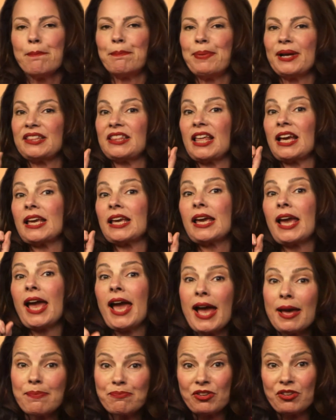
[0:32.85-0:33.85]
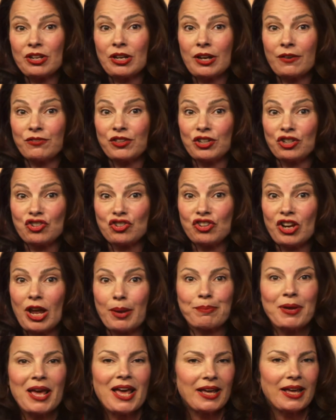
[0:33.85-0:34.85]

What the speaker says: But the captain of the ship,